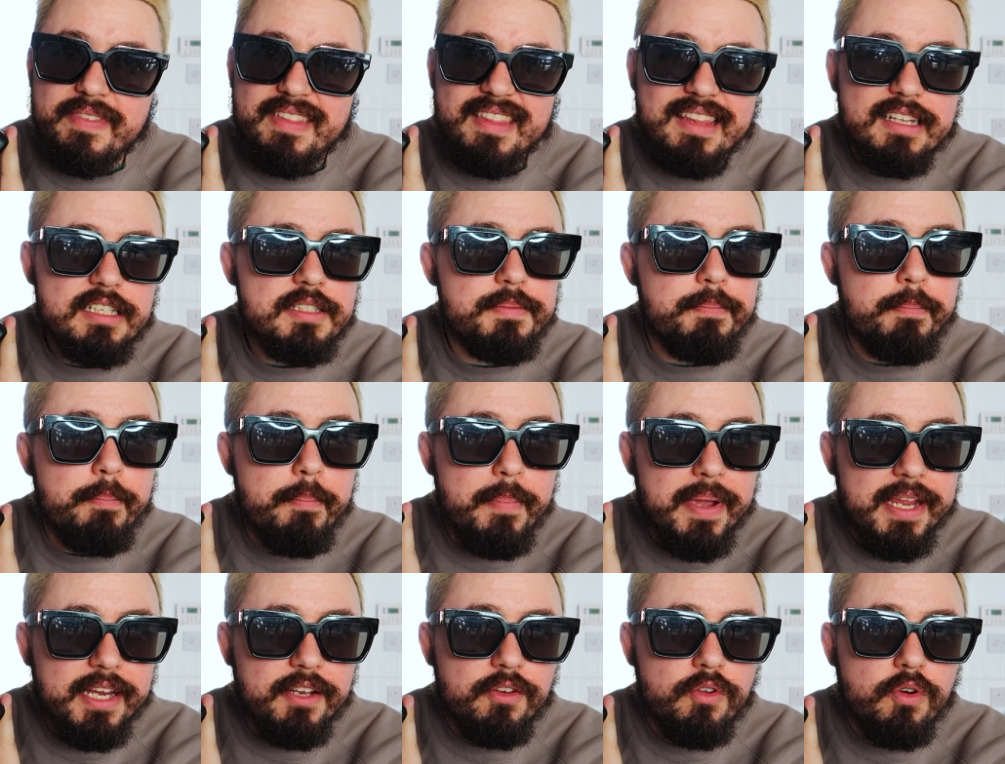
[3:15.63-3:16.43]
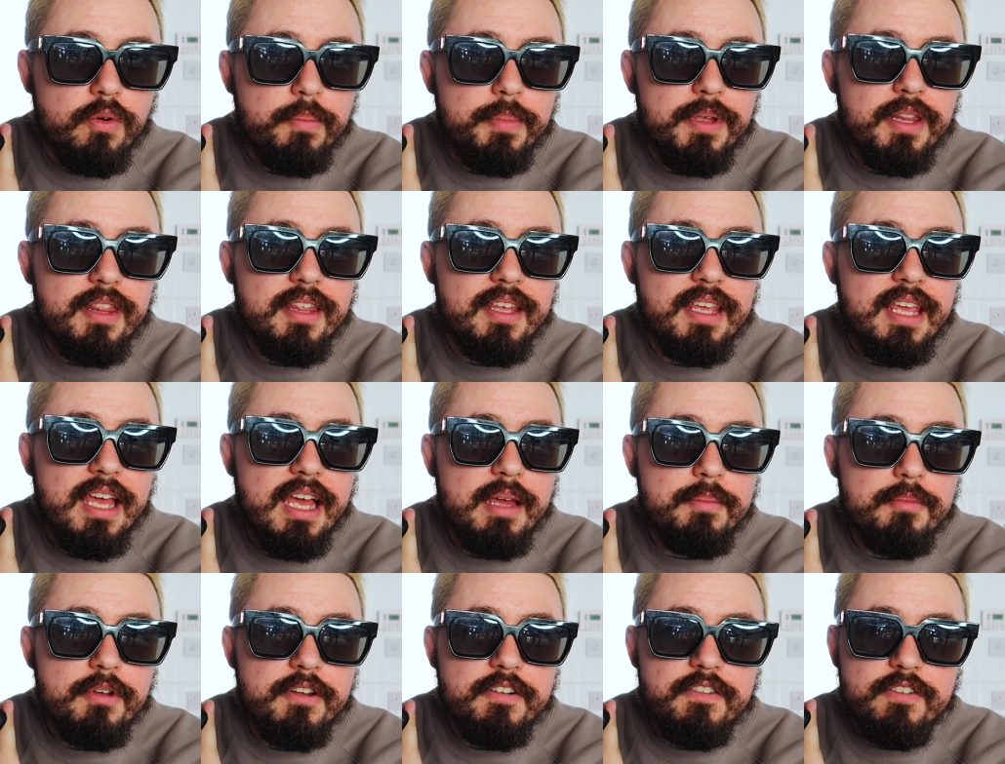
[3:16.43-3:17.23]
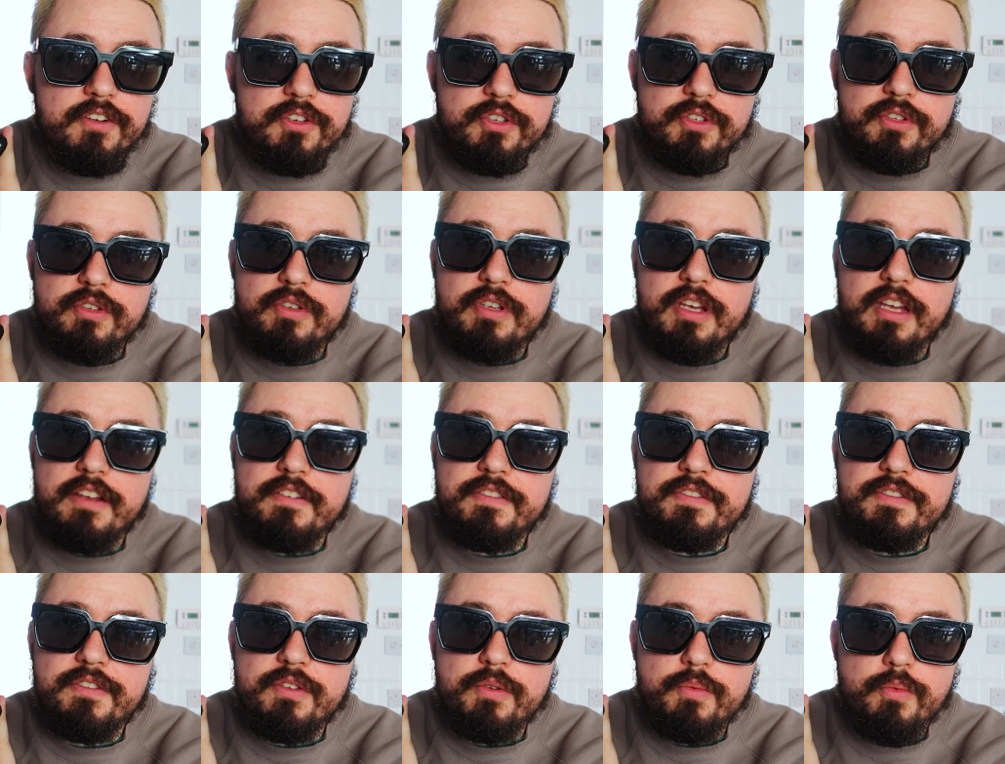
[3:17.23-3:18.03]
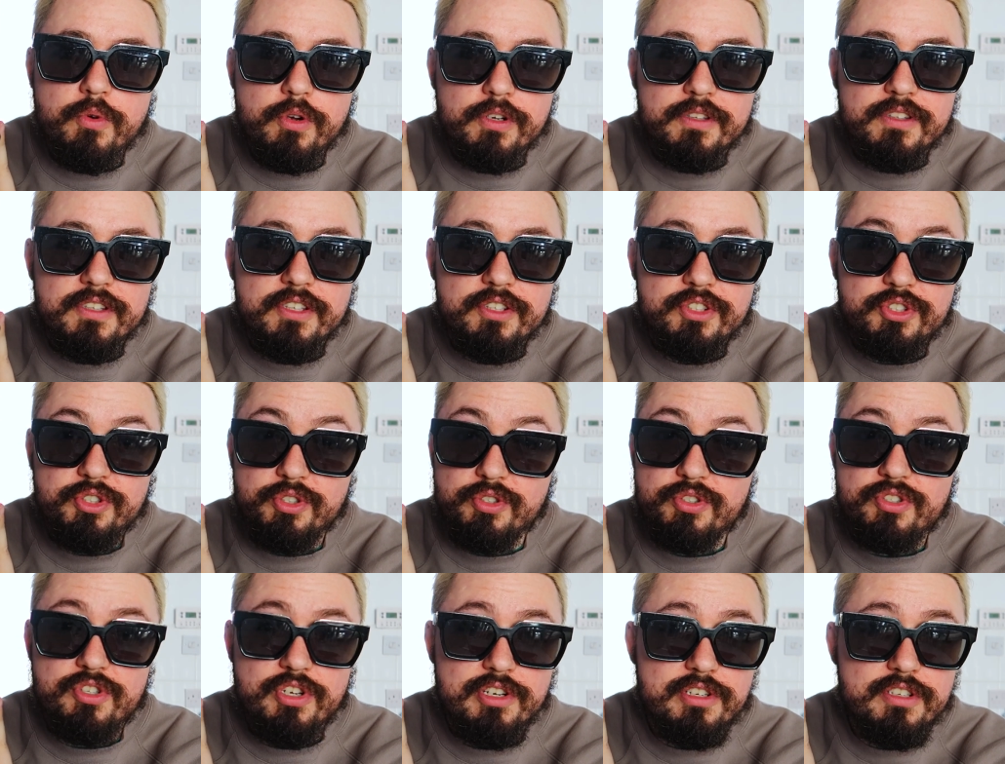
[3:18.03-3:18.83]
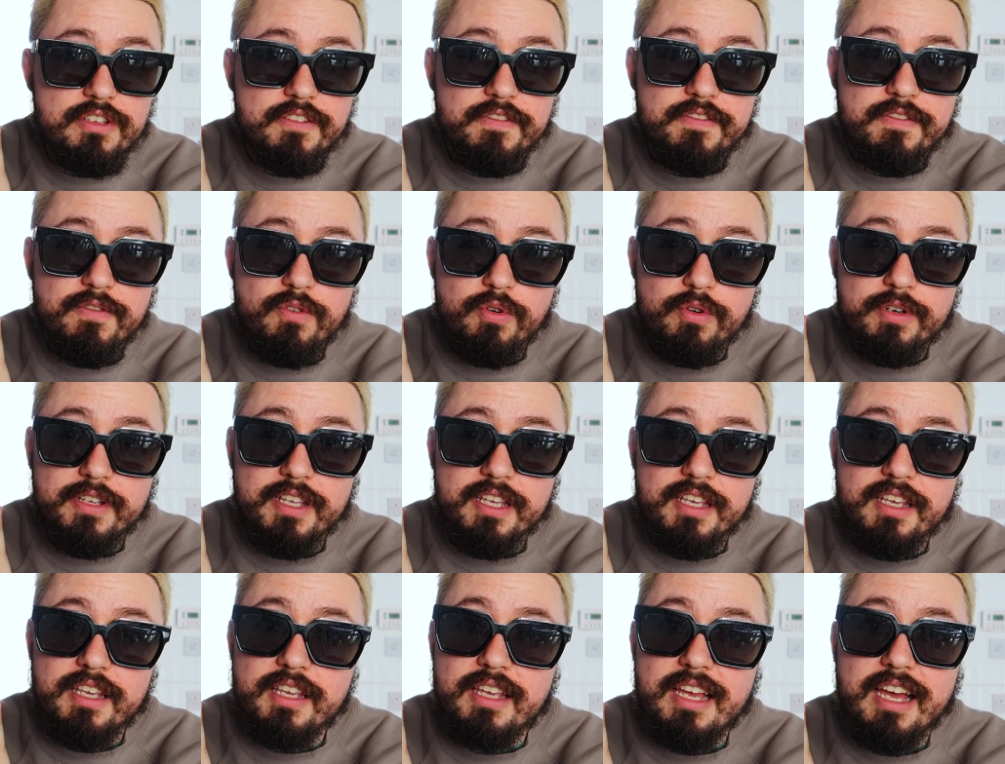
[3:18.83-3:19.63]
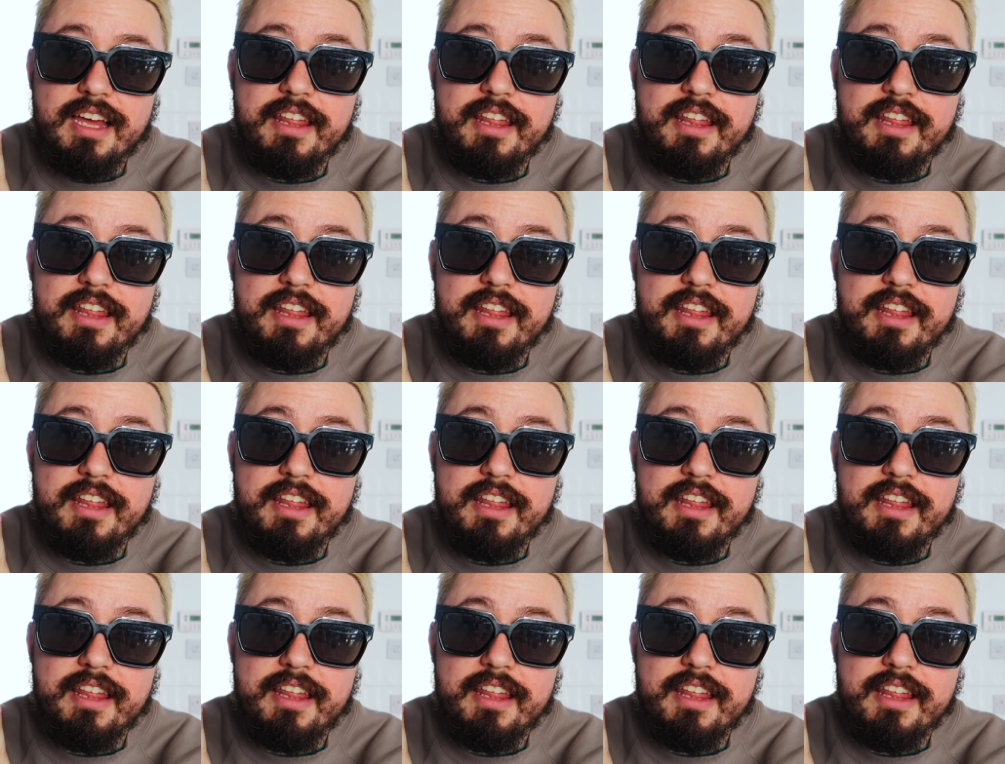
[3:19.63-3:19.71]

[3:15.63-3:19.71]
This might not be the camera for you if you're wanting to shoot just in 4K.